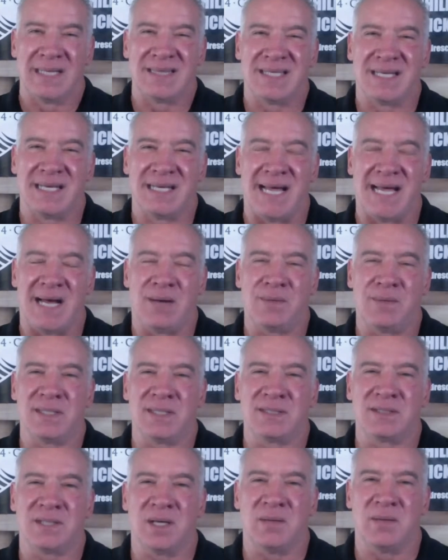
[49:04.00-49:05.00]
The
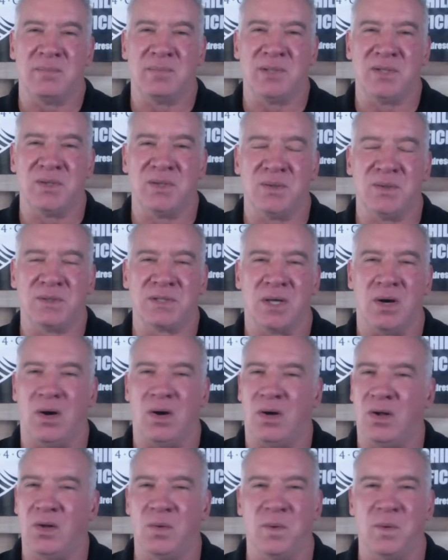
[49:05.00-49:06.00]
loudest boos
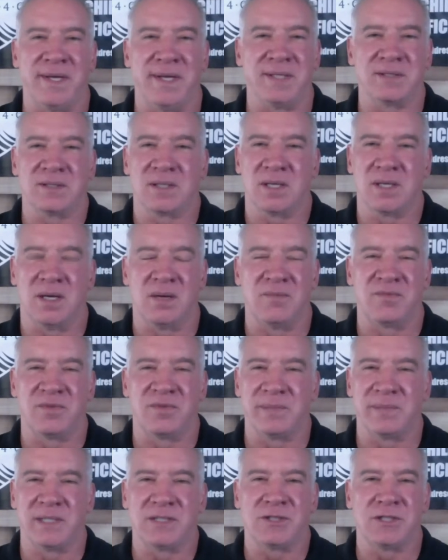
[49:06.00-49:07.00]
always come
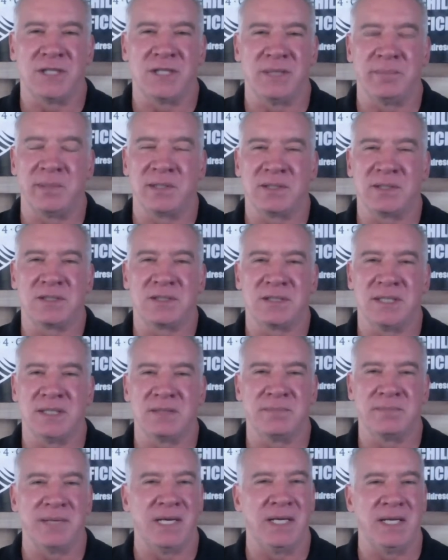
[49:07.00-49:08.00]
from the cheapest
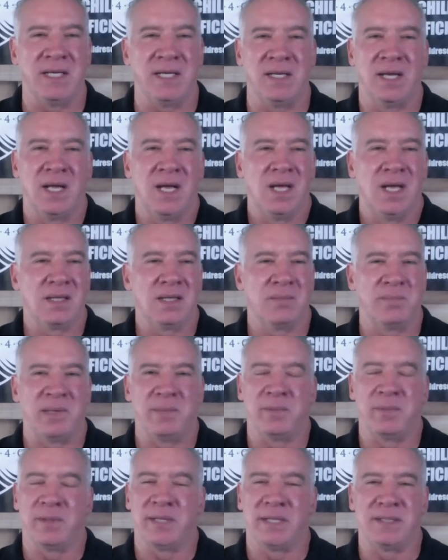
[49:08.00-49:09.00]
seats, meaning the
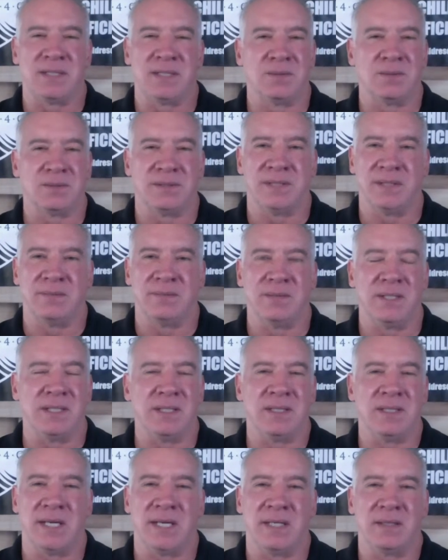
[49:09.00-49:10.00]
people that don't do
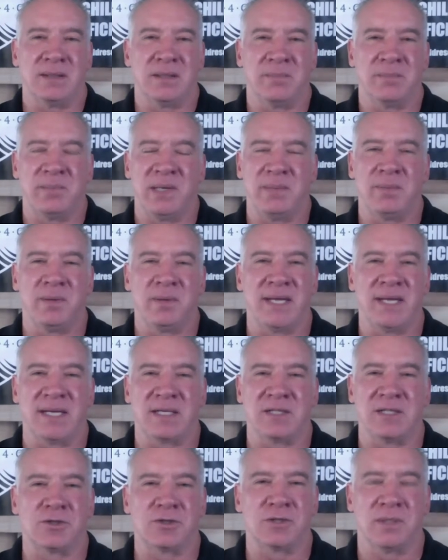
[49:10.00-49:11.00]
anything. People that
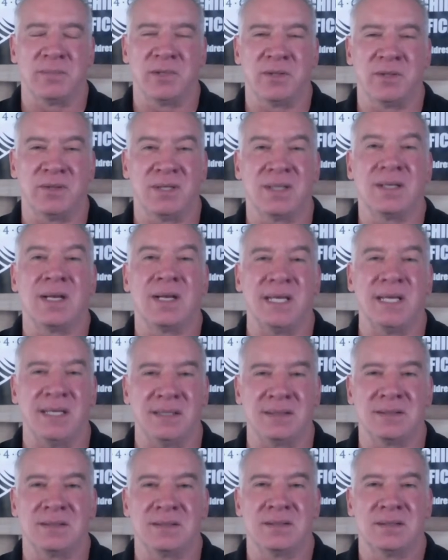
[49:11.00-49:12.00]
contribute the
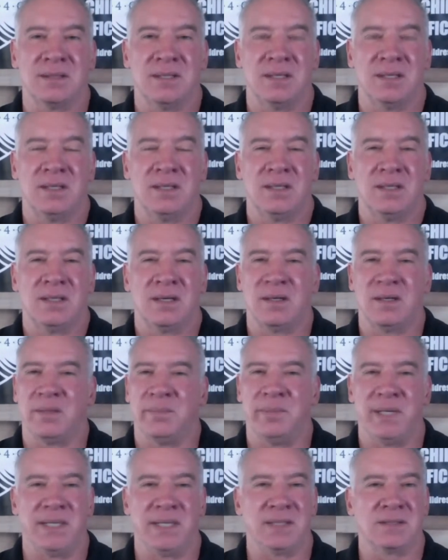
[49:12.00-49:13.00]
least are the
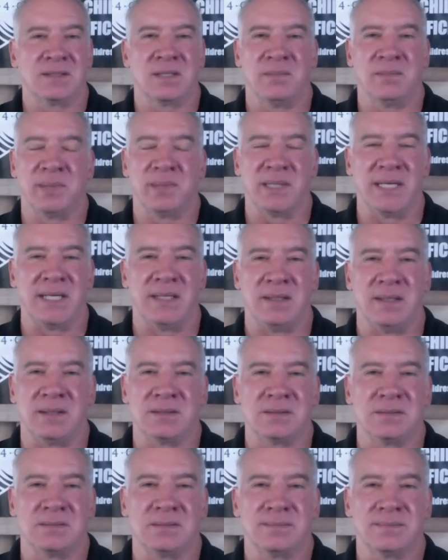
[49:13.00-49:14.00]
biggest
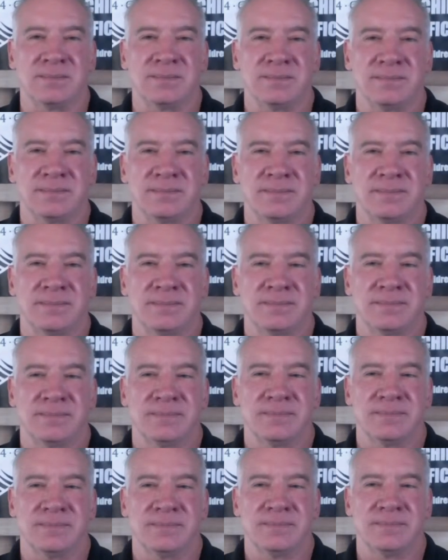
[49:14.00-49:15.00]
complainers.
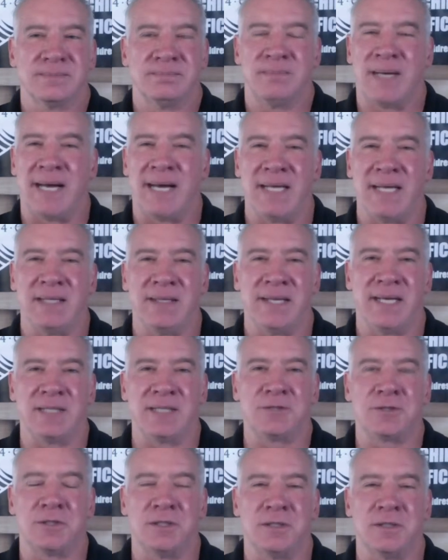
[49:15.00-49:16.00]
My, isn't that
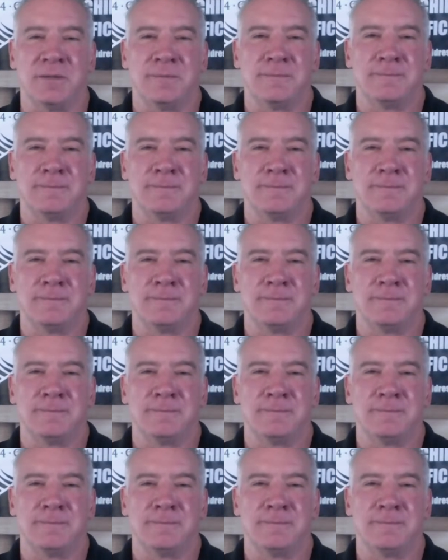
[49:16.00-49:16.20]
true?